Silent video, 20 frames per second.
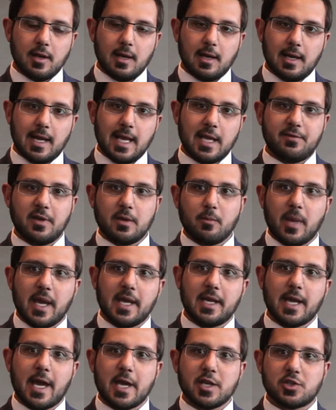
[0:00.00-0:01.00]
leaving
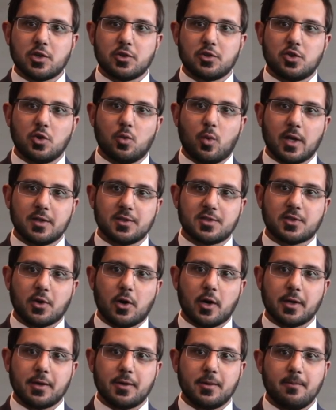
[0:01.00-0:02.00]
mediation to one
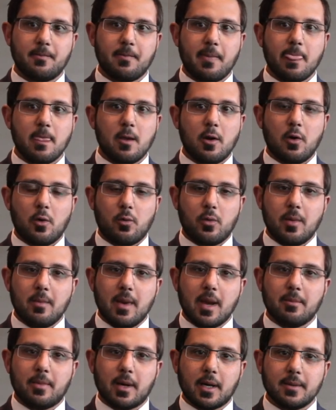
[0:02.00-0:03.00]
side.
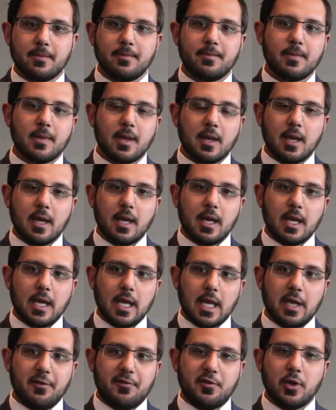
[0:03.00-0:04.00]
Remember,
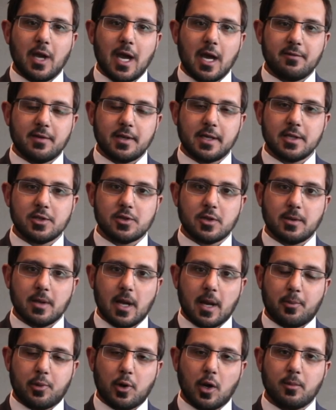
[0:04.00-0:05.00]
if you have
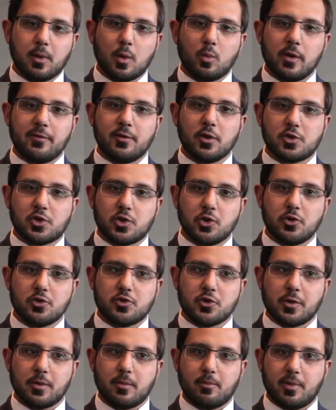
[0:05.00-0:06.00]
a problem with your
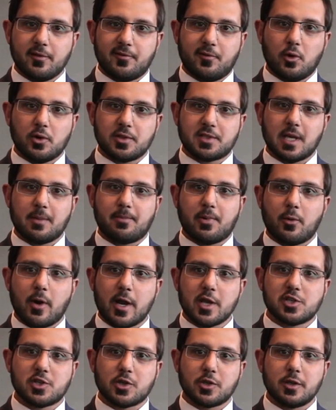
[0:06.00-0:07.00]
children before
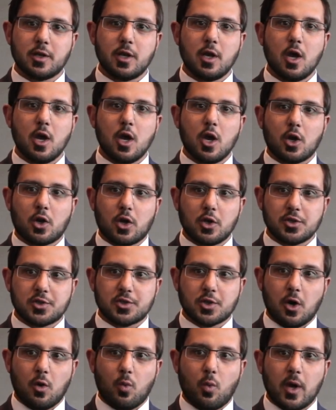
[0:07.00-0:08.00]
separation,
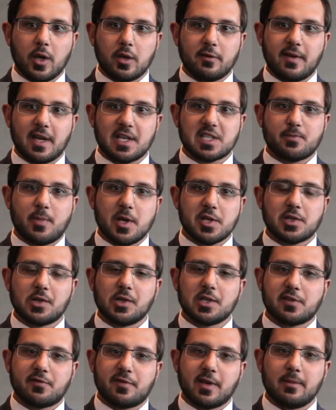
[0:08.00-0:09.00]
consult one of our
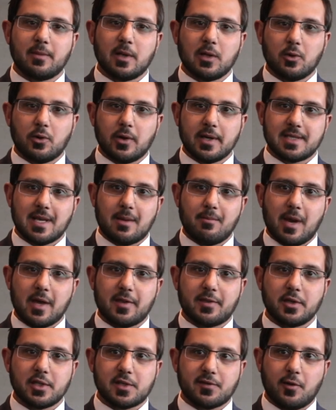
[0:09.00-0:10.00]
specialist family lawyers at
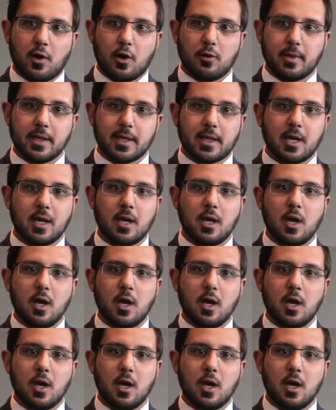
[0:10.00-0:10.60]
Folbigg.